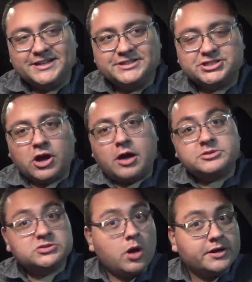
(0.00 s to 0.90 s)
So I'm
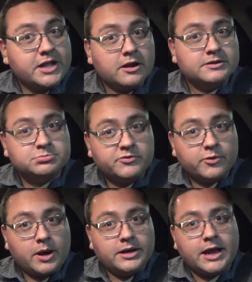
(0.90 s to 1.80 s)
just walking out of this movie
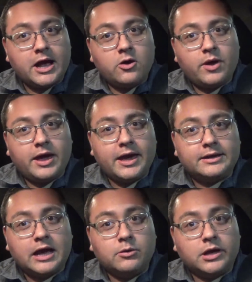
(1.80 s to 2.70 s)
right now,
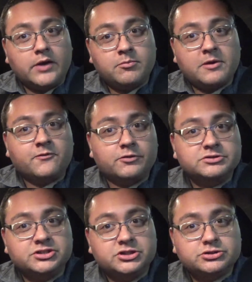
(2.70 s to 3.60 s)
and I will give you my
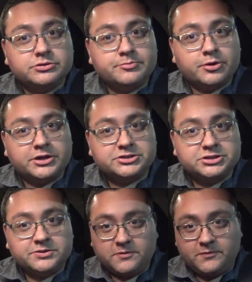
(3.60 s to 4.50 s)
first initial impressions
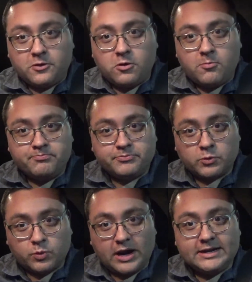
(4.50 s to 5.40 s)
of the film
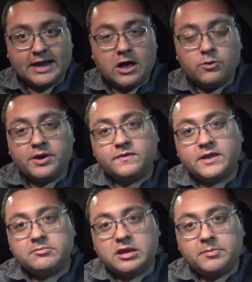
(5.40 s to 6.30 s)
right now, and
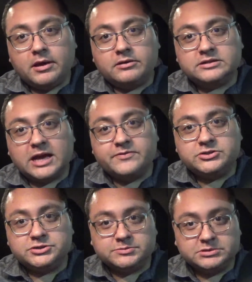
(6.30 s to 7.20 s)
then maybe I'll dive
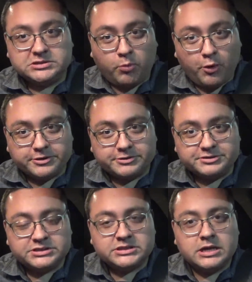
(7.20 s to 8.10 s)
into some
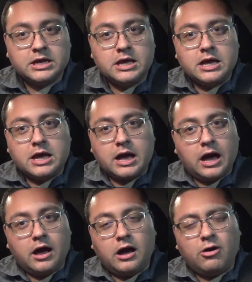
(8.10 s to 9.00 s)
spoilers.
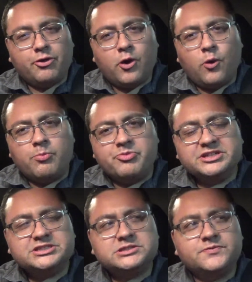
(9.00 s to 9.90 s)
Although
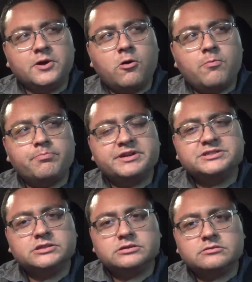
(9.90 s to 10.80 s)
this film
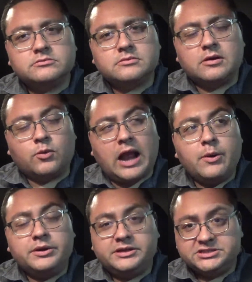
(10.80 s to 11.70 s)
isn't what I
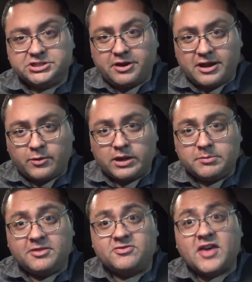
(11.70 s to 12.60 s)
would consider anyway to
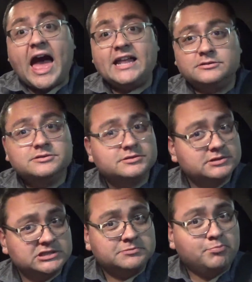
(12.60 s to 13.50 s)
be that
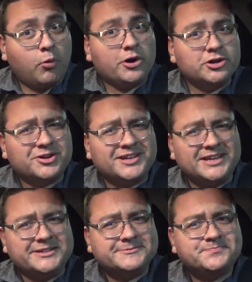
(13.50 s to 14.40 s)
spoiler-y